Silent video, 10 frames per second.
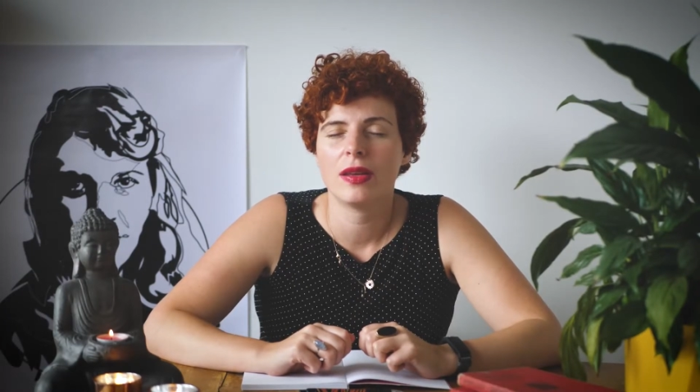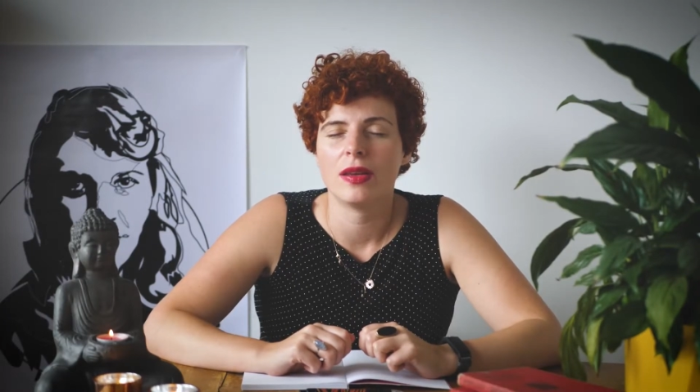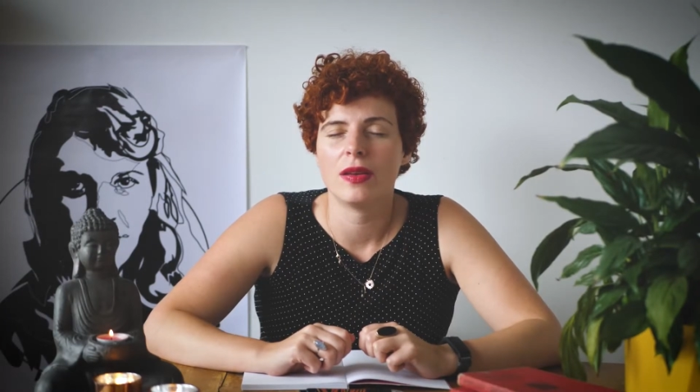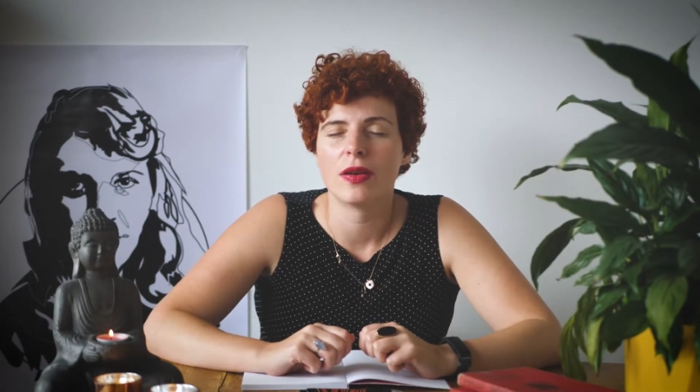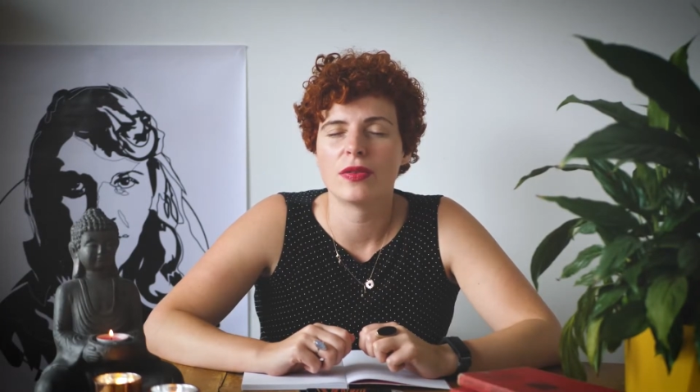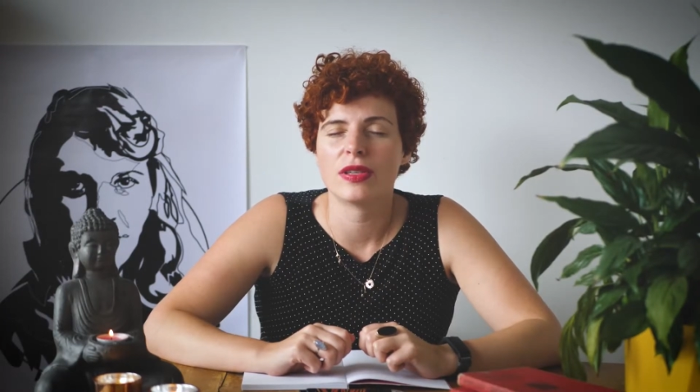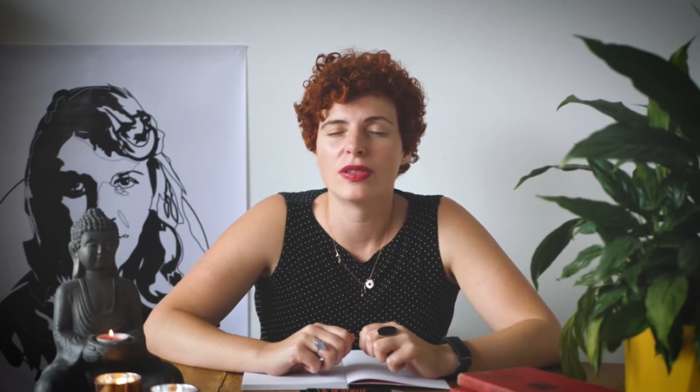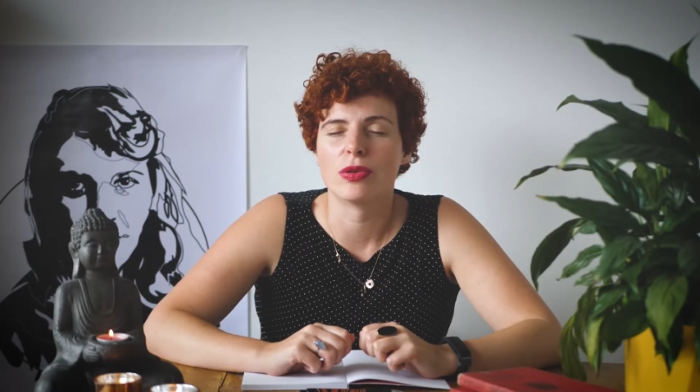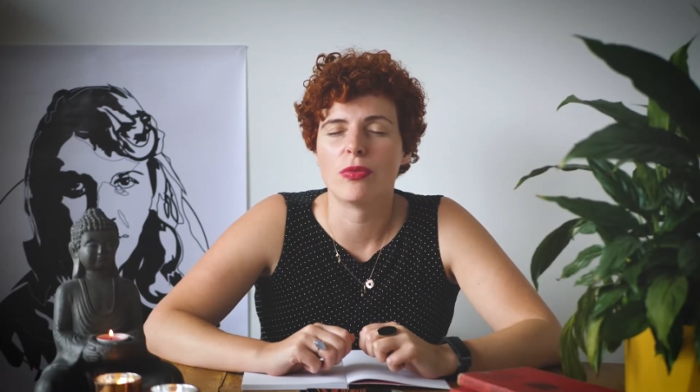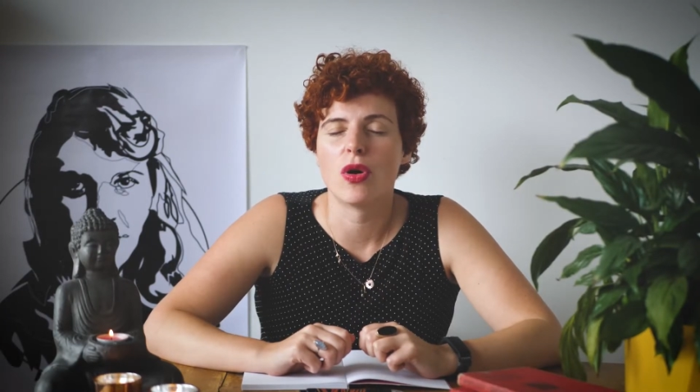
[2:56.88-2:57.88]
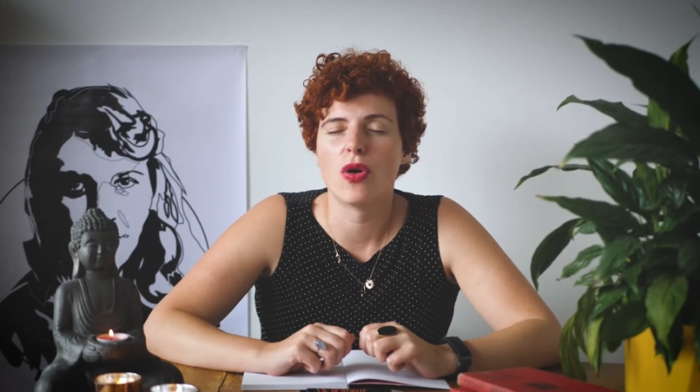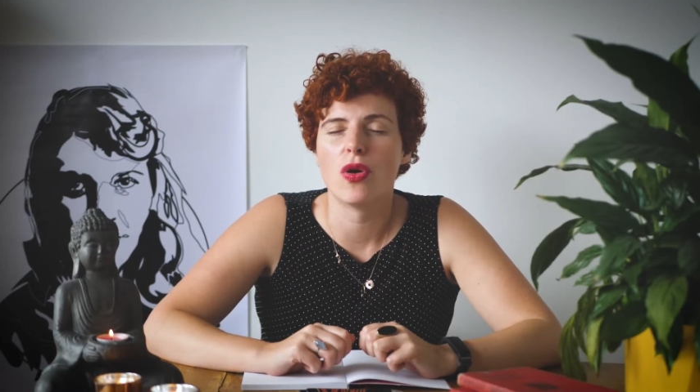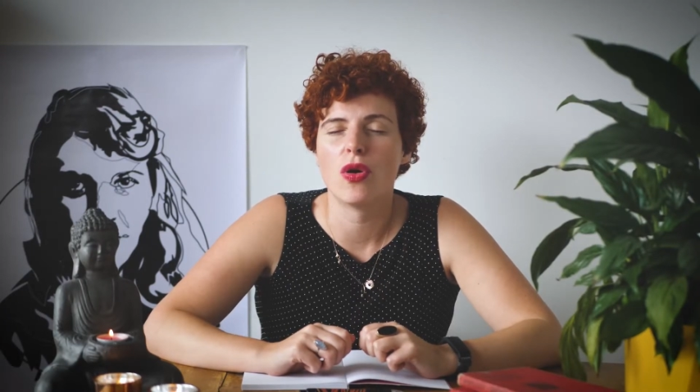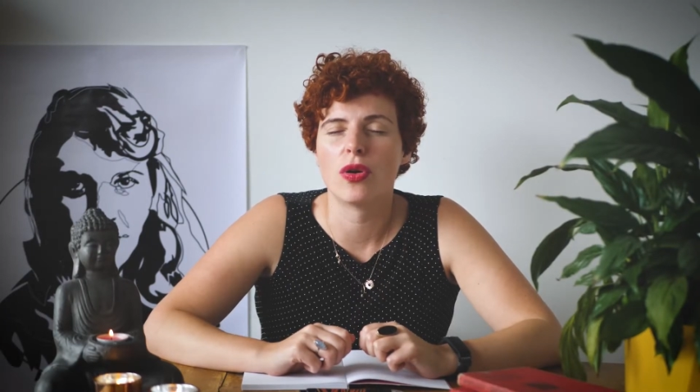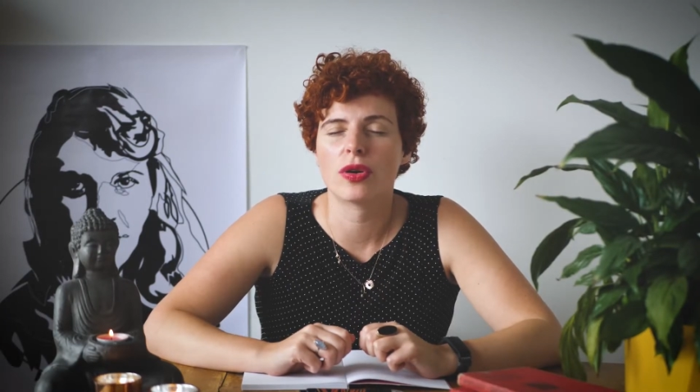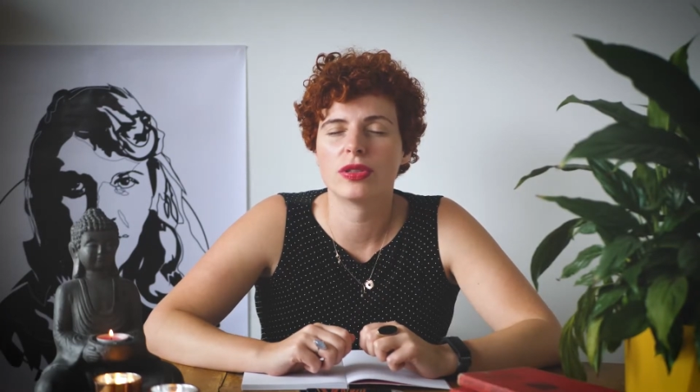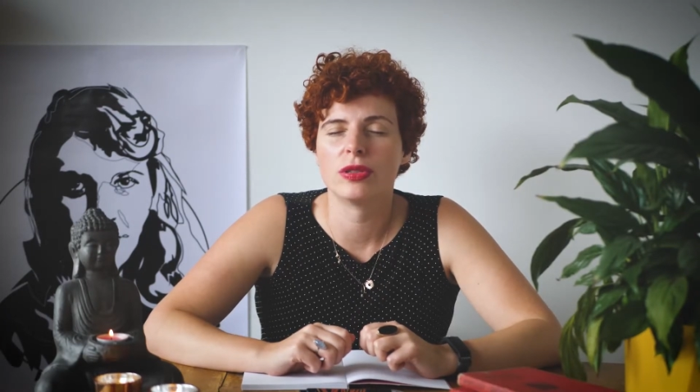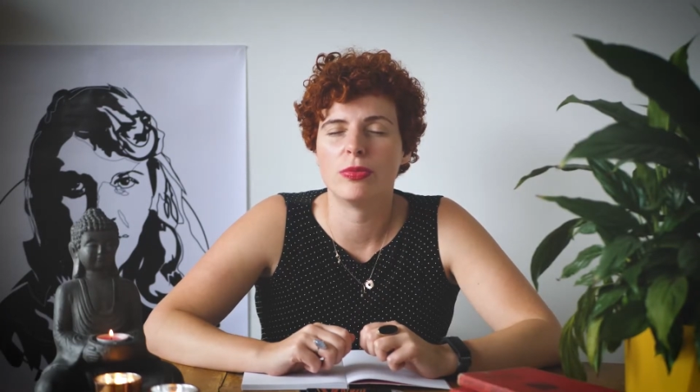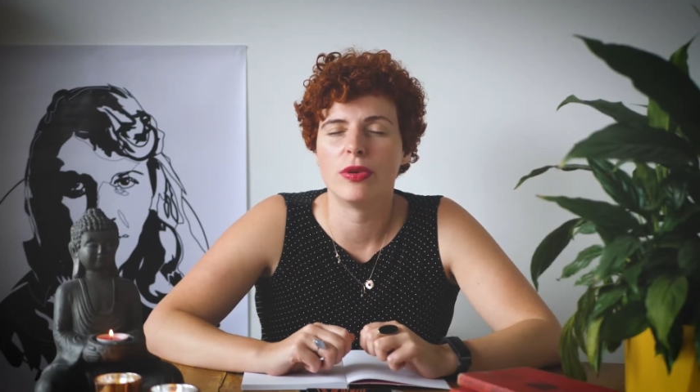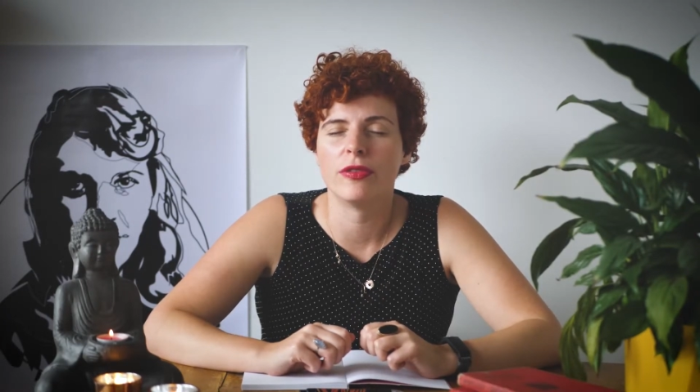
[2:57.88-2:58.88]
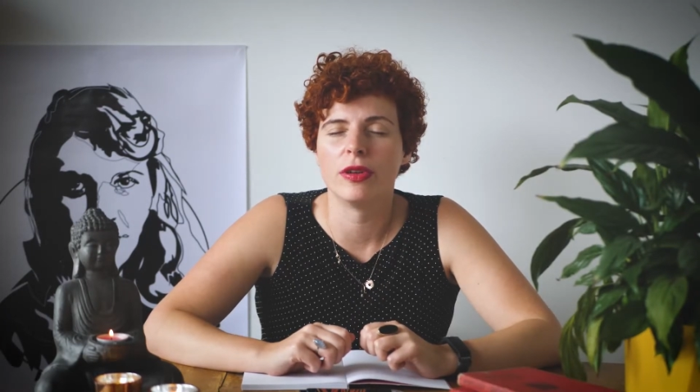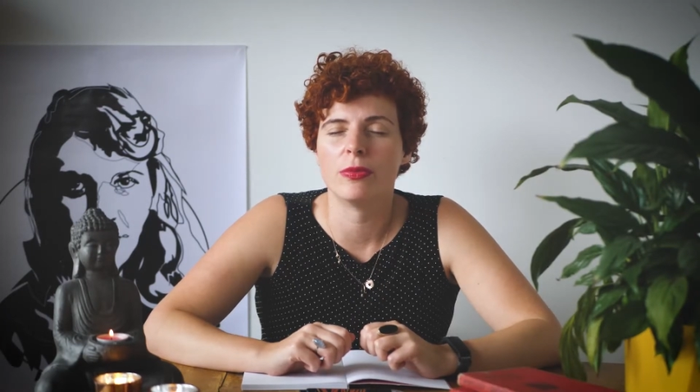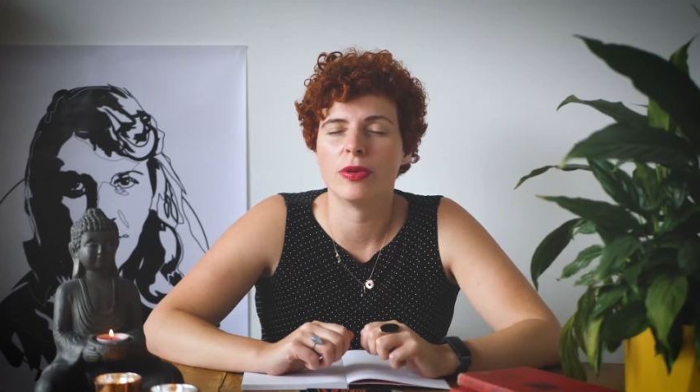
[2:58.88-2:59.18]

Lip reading: You notice some hawks above you,